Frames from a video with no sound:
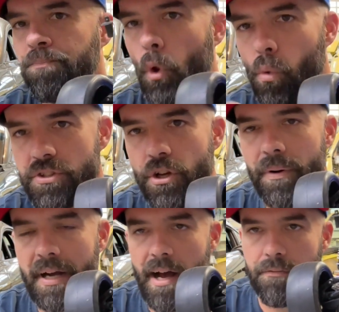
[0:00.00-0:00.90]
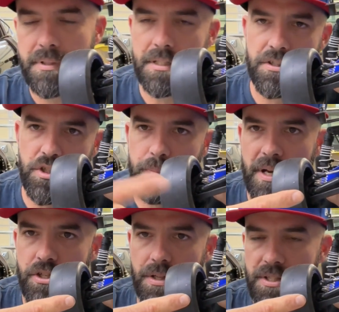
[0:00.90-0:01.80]
what's going on with the
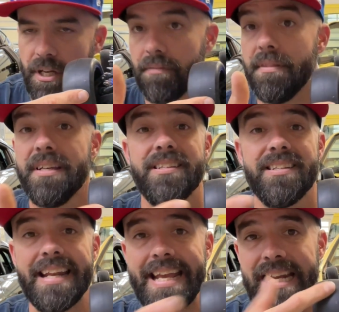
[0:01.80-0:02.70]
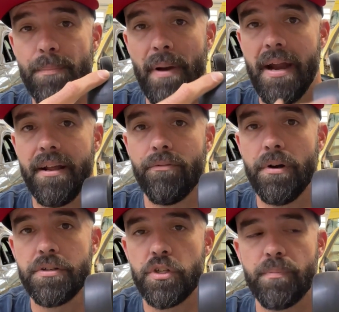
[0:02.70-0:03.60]
suspension stuff. This is an independent
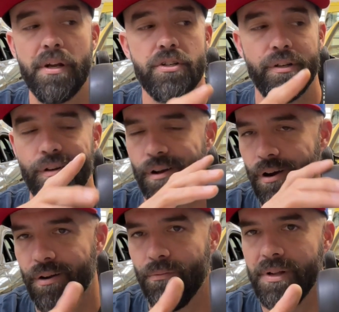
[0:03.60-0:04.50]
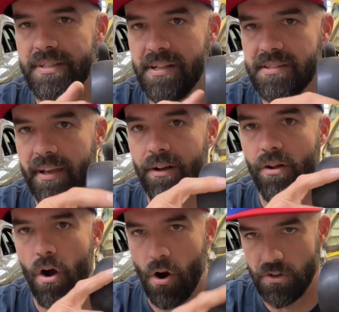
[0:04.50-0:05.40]
rear suspension 1/10
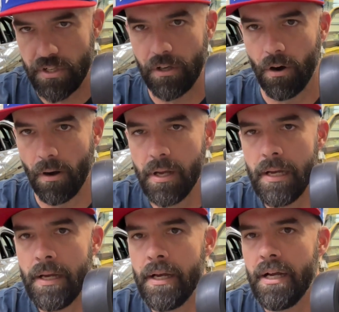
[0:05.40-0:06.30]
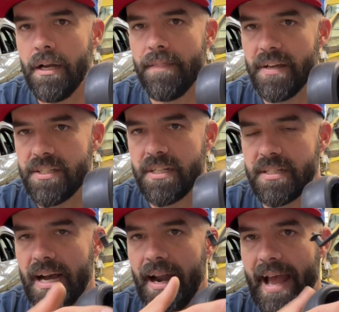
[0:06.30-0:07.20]
scale RC car. This does
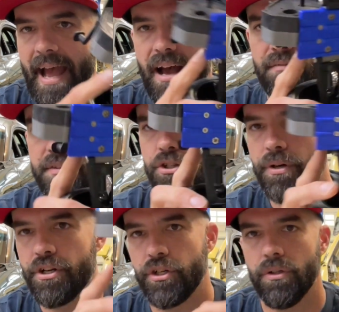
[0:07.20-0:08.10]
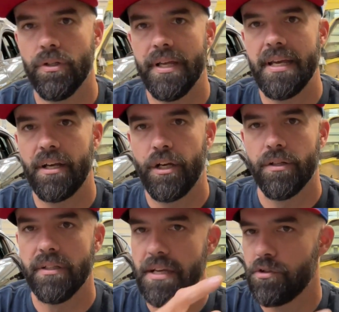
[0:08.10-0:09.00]
not have the traditional link,
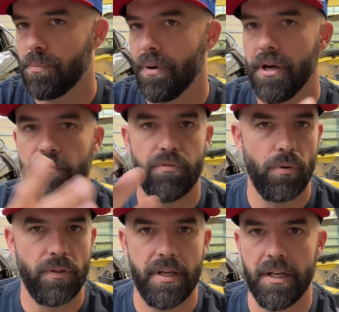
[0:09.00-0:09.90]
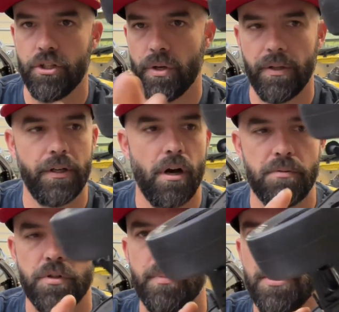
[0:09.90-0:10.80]
leaf spring, 4-link, trailing arm
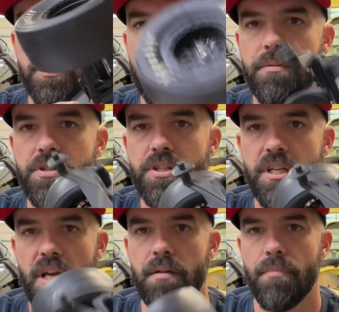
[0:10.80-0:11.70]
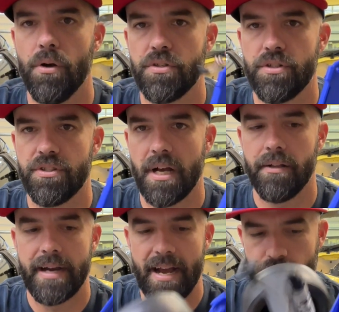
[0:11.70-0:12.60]
suspension that you would see in most
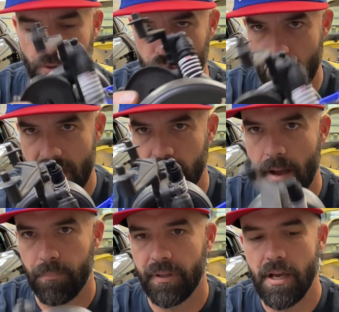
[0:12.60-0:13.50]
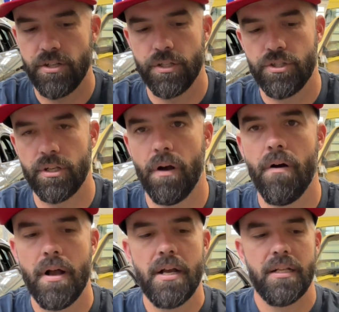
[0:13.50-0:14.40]
solid axle drag applications. So
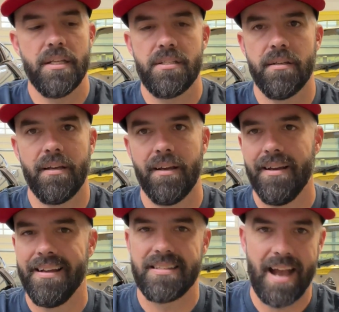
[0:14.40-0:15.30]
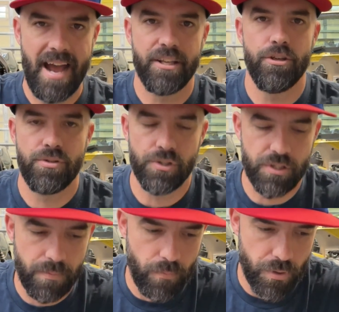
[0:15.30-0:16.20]
this thing is kind of useless
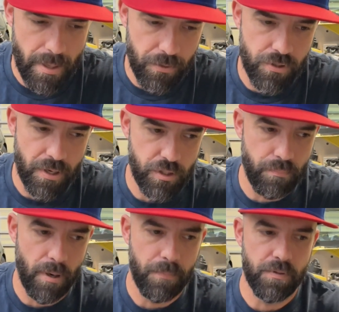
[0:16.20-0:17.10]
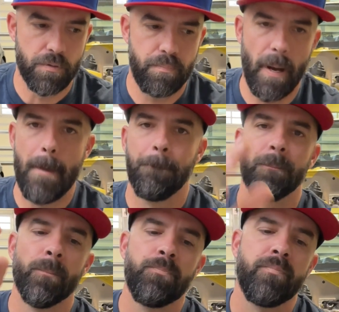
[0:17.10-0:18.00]
for demonstration purposes. But
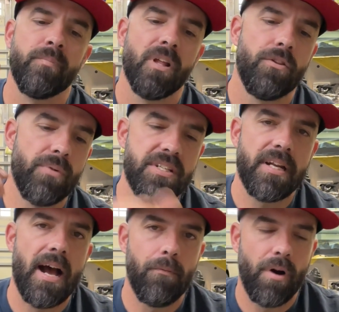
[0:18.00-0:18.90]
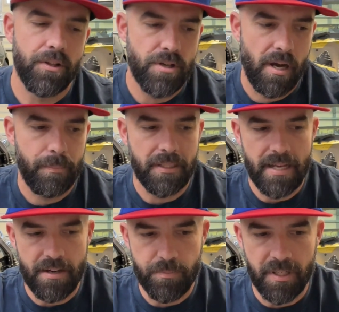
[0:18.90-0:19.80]
the reason I want to talk about
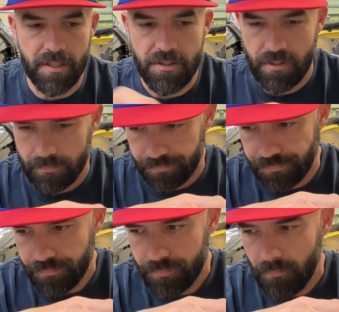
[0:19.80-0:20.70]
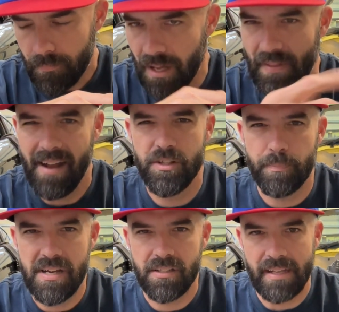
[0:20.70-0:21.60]
that is because that is
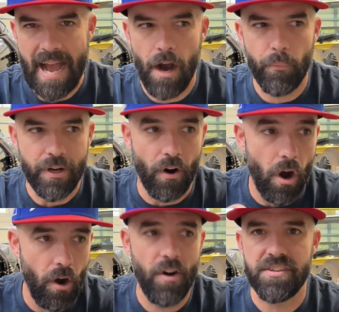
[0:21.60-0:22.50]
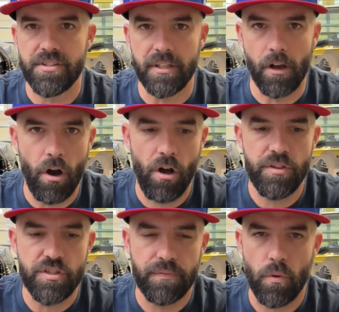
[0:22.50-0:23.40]
basically how we are harnessing all
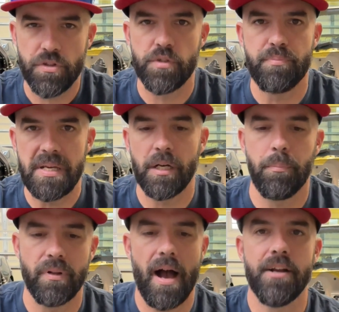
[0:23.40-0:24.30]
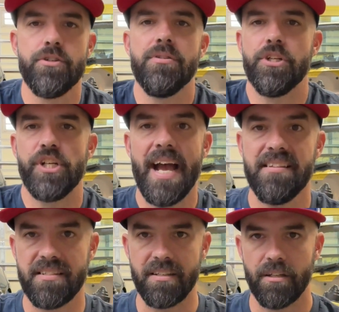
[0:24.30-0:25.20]
these forces being applied to the
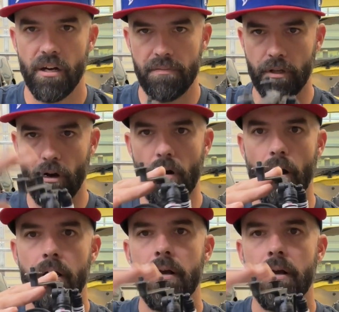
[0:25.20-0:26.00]
chassis of the car.